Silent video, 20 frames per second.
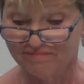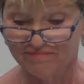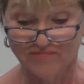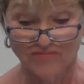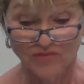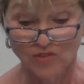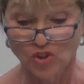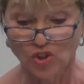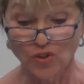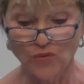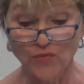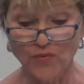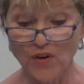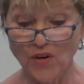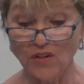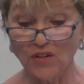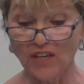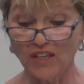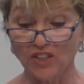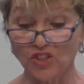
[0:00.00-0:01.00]
She
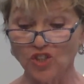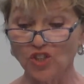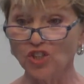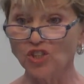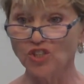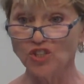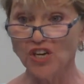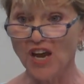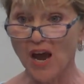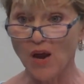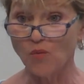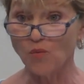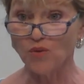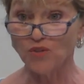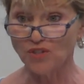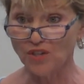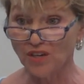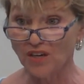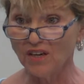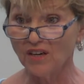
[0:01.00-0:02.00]
felt like chit chat was
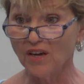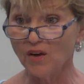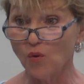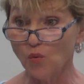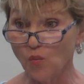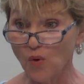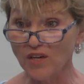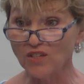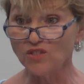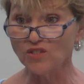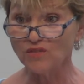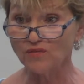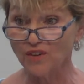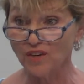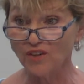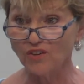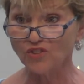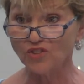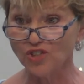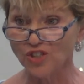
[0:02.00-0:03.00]
a waste of
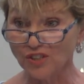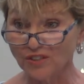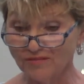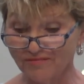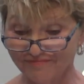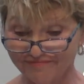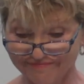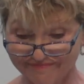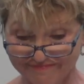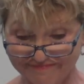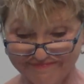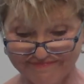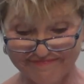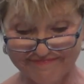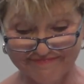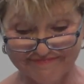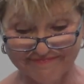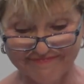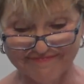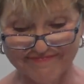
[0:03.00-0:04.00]
energy
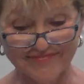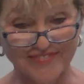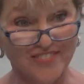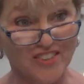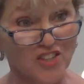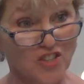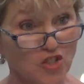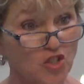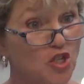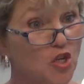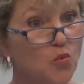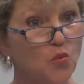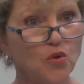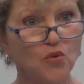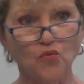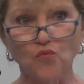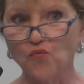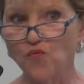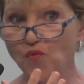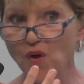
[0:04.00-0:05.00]
she
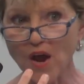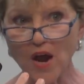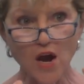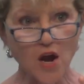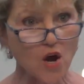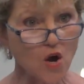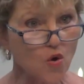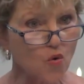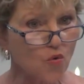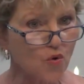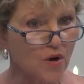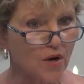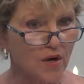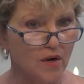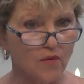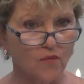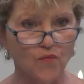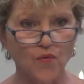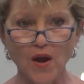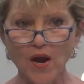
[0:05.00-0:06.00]
was very,
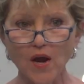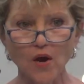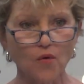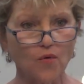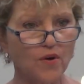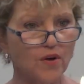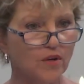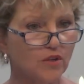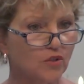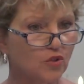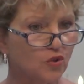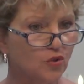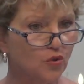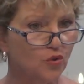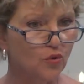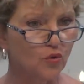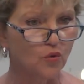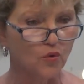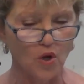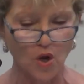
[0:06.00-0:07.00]
very in
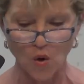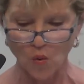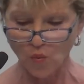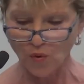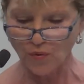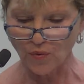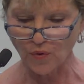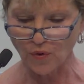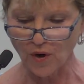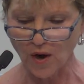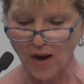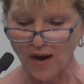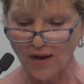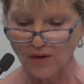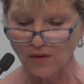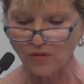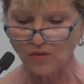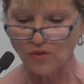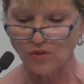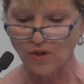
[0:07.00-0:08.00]
tune with her
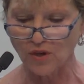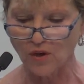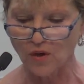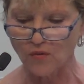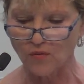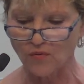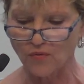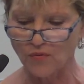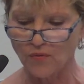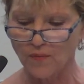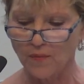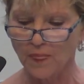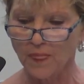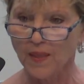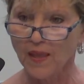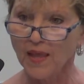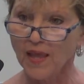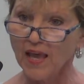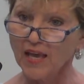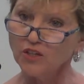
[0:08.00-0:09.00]
higher self.
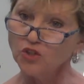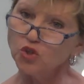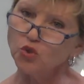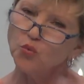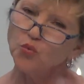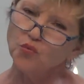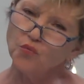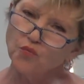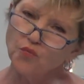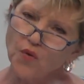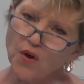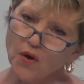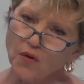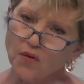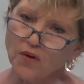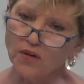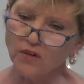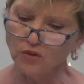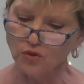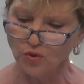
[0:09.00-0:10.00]
And she was
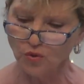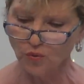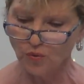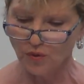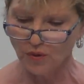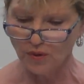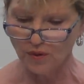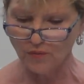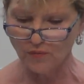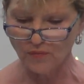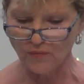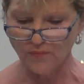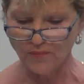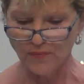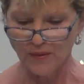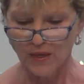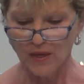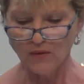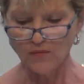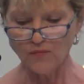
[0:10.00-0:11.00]
very intuitive.
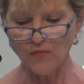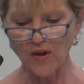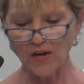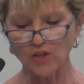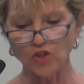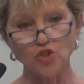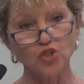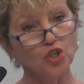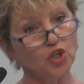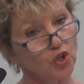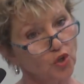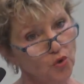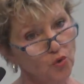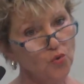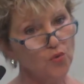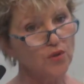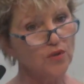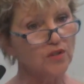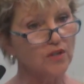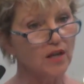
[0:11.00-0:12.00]
In fact, she knew
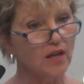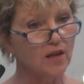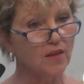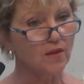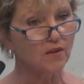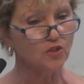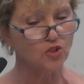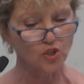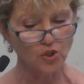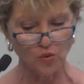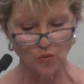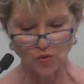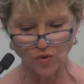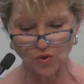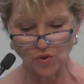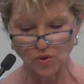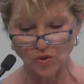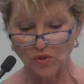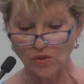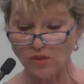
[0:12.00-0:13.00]
the day that she
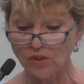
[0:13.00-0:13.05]
was to